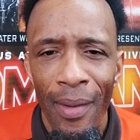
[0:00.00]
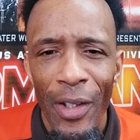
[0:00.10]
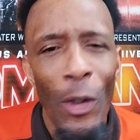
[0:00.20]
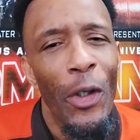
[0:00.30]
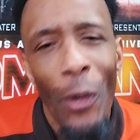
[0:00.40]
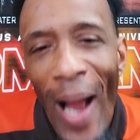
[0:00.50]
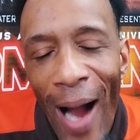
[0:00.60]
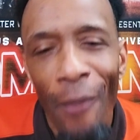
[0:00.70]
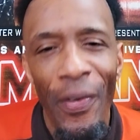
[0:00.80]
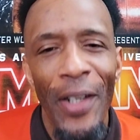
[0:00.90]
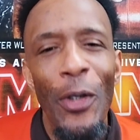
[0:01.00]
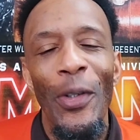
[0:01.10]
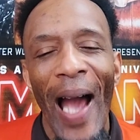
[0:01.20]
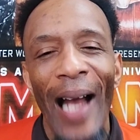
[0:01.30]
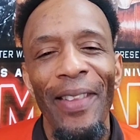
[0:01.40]
You a triumphant. You
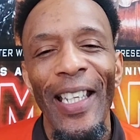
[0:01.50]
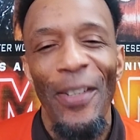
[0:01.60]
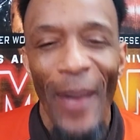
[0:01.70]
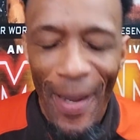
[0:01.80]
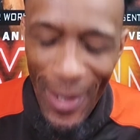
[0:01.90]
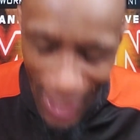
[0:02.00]
got this, baby.